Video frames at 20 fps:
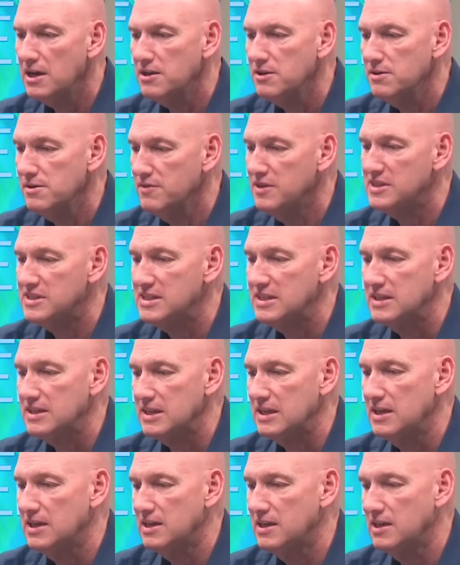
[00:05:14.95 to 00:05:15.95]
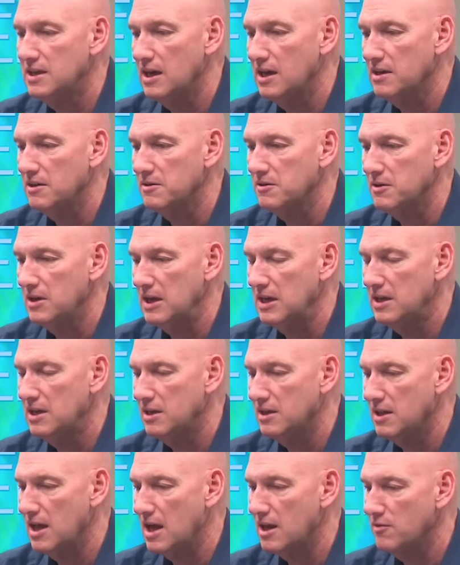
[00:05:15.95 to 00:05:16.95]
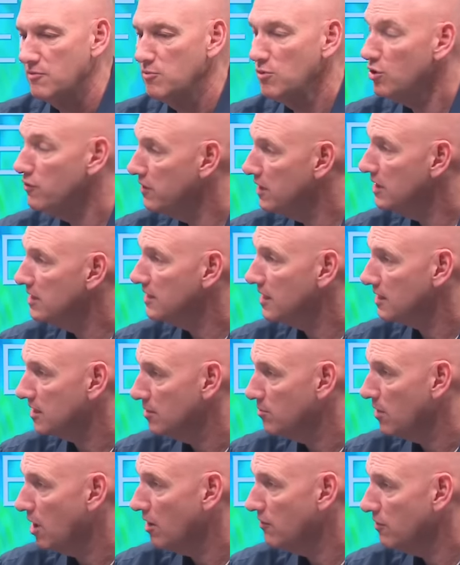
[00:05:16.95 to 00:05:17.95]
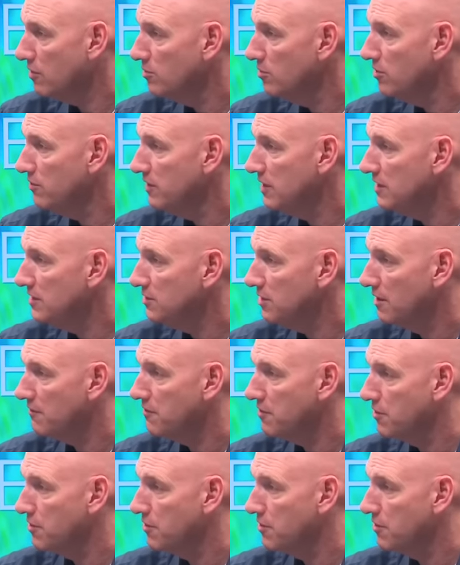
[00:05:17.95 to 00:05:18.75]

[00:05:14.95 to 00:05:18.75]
you even see it in uh, in a lot of movies, like the Marvel movies. You have